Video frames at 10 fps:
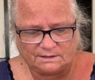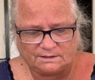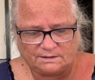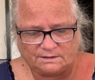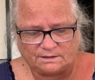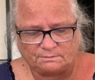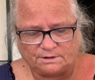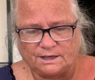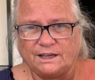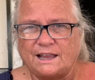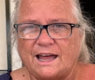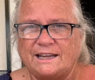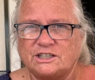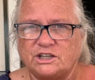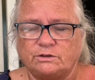something that
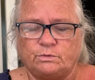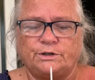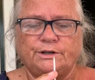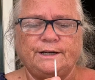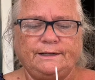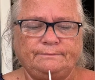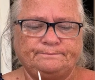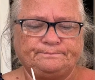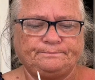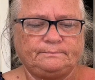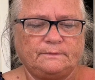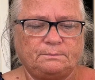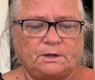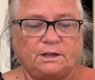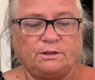is not working.
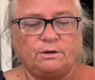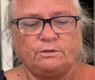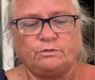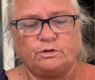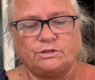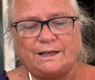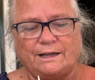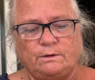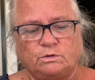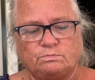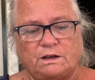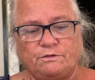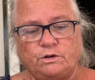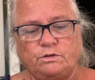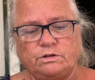I thought, of course, that it was my
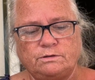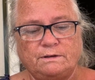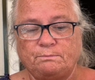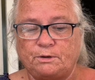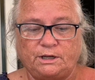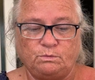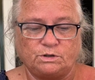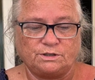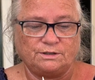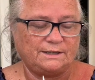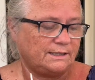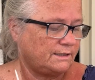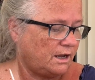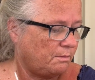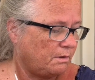fuse, but it wasn't this
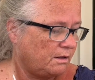time.